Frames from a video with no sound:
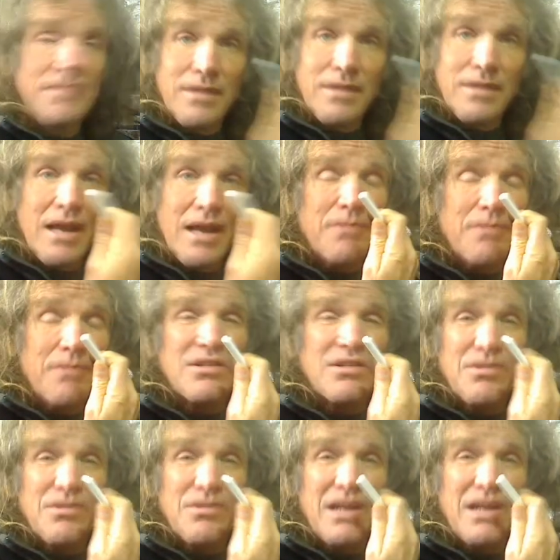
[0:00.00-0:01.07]
in the opposite
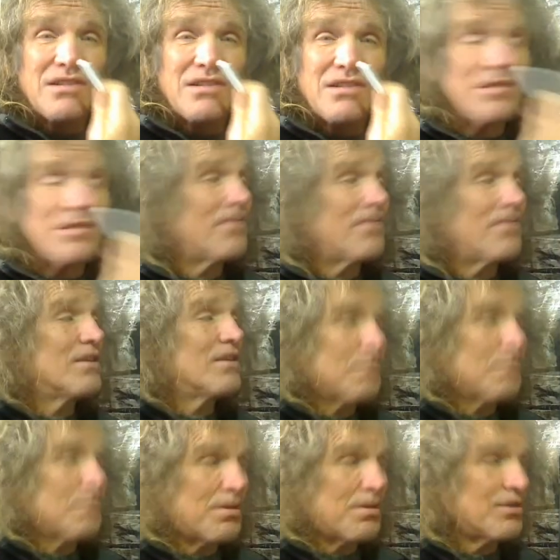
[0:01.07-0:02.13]
direction, the
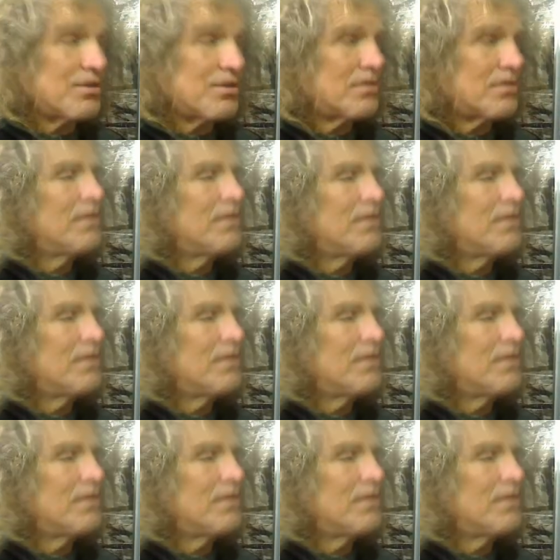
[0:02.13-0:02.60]
field pressure.